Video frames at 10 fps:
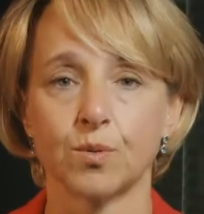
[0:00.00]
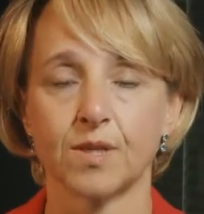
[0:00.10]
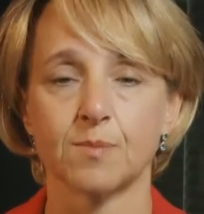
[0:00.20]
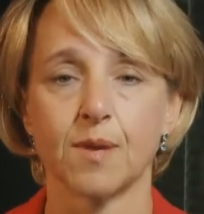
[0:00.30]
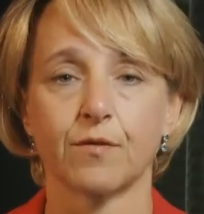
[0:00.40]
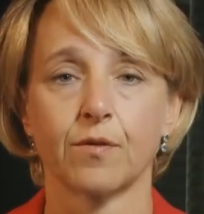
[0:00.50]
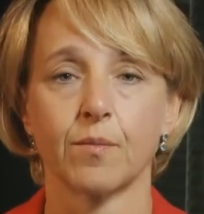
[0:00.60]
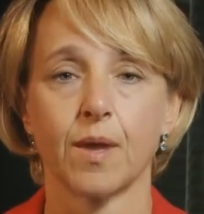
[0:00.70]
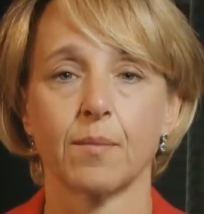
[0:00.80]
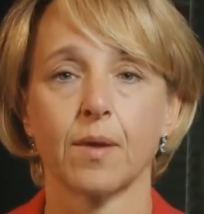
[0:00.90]
you expect
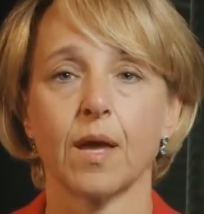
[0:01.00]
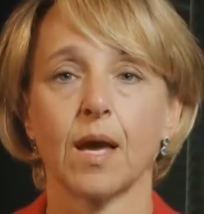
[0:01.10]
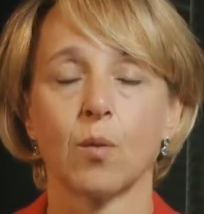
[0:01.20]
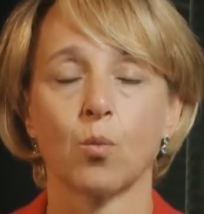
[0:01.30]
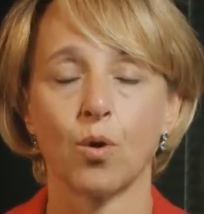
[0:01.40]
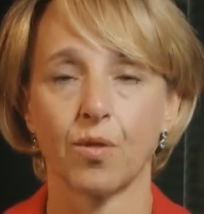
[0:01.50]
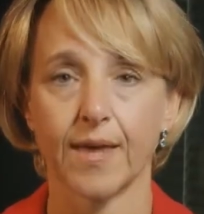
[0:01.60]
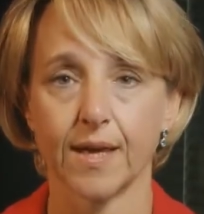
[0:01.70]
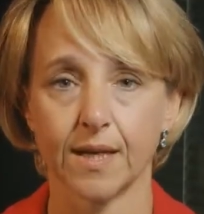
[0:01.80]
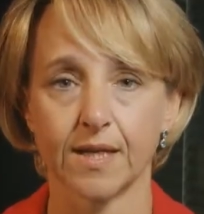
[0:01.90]
from them and
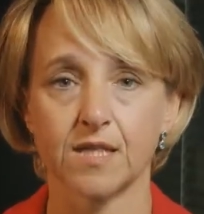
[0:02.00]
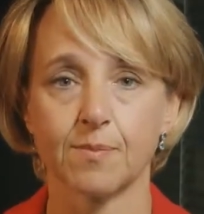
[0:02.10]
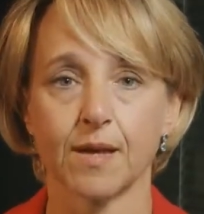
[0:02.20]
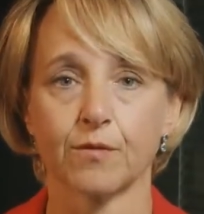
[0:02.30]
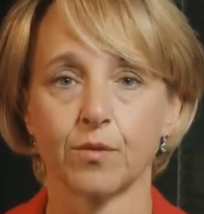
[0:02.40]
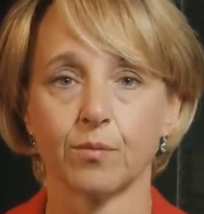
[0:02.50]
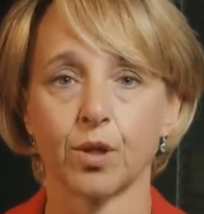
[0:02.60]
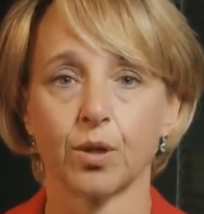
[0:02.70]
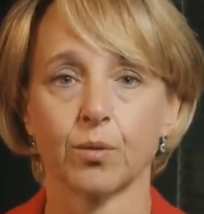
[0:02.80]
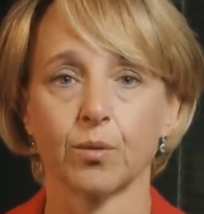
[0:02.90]
what they can expect
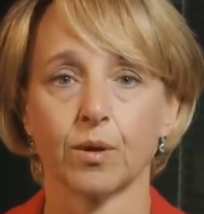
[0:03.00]
from you.